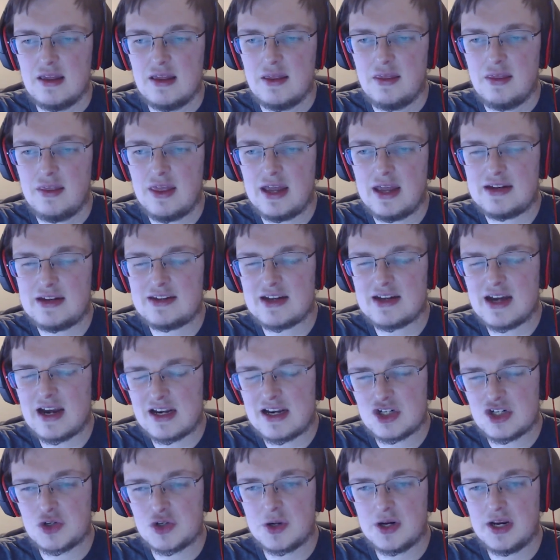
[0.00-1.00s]
that die
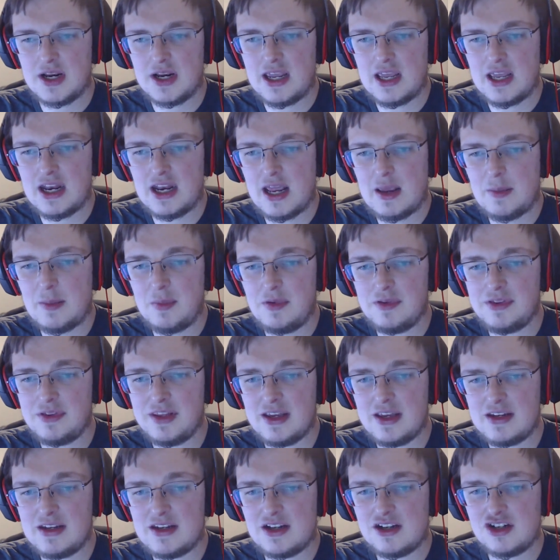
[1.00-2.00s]
shrink enabled
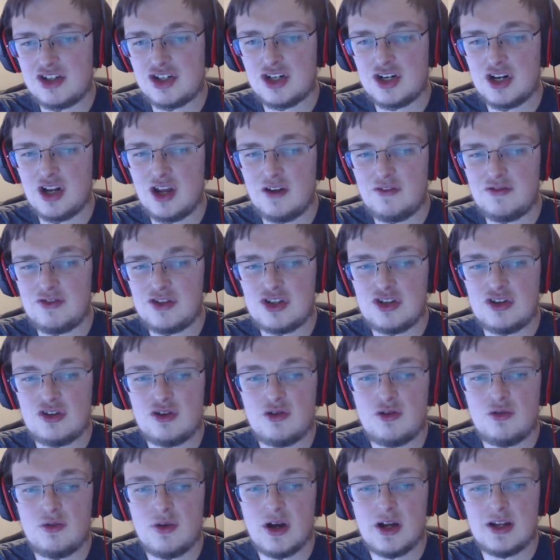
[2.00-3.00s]
the addition of
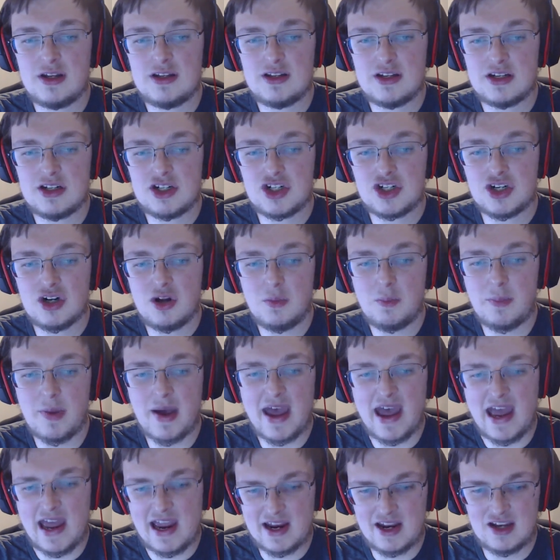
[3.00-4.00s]
two additional
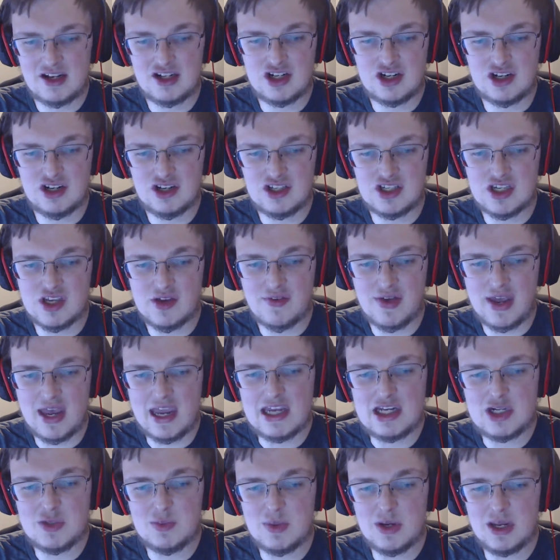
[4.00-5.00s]
packages of
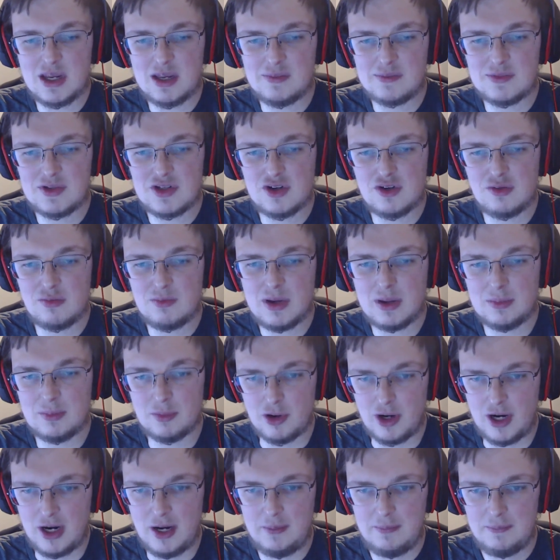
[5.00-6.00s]
H B M two
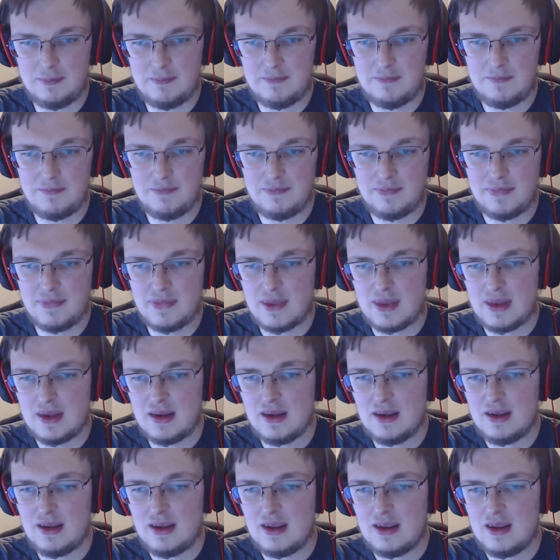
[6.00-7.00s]
memory,
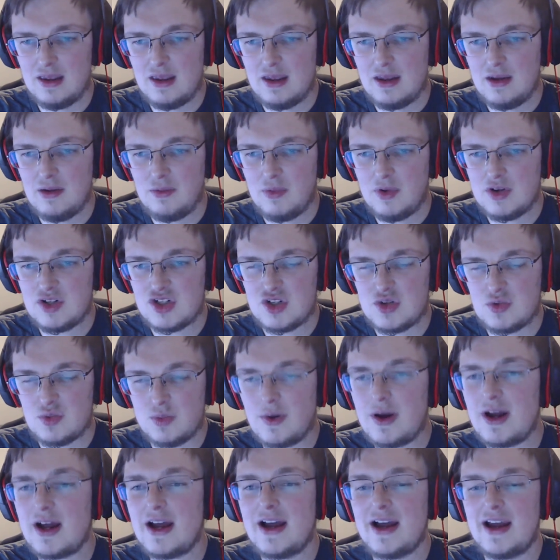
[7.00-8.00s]
which is
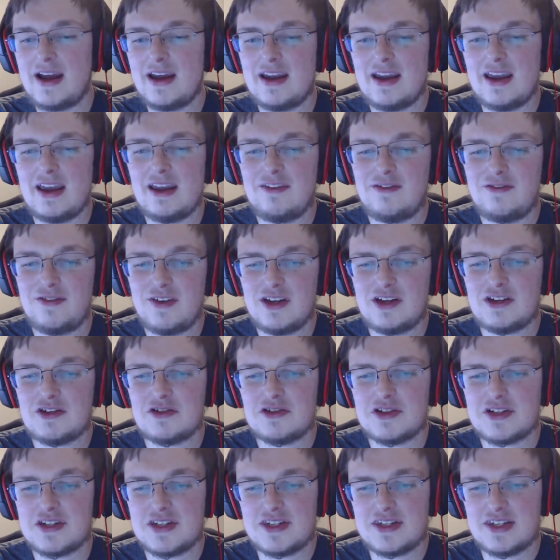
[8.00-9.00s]
why it
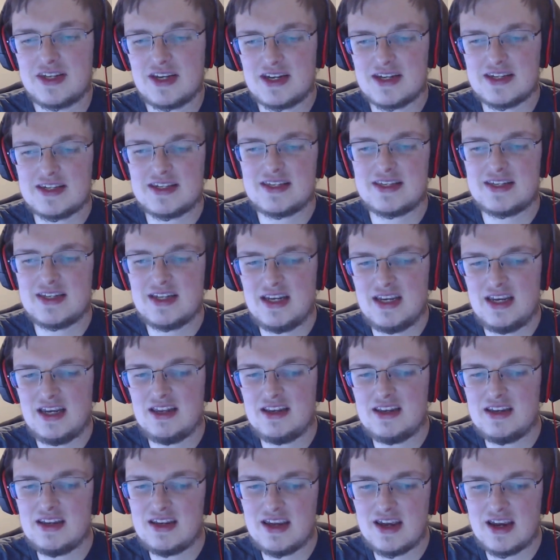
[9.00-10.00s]
features
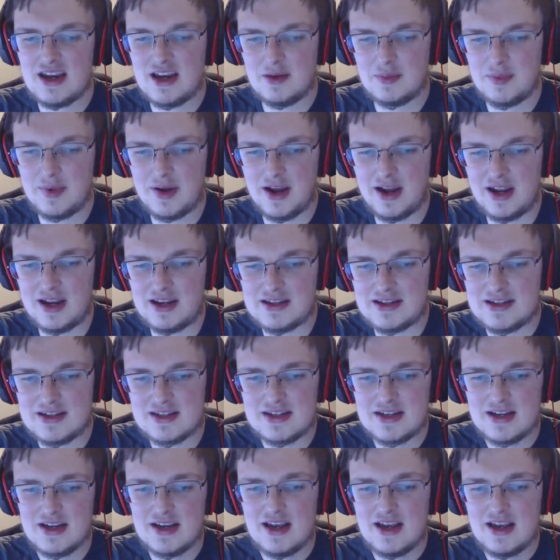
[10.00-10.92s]
sixteen gigabytes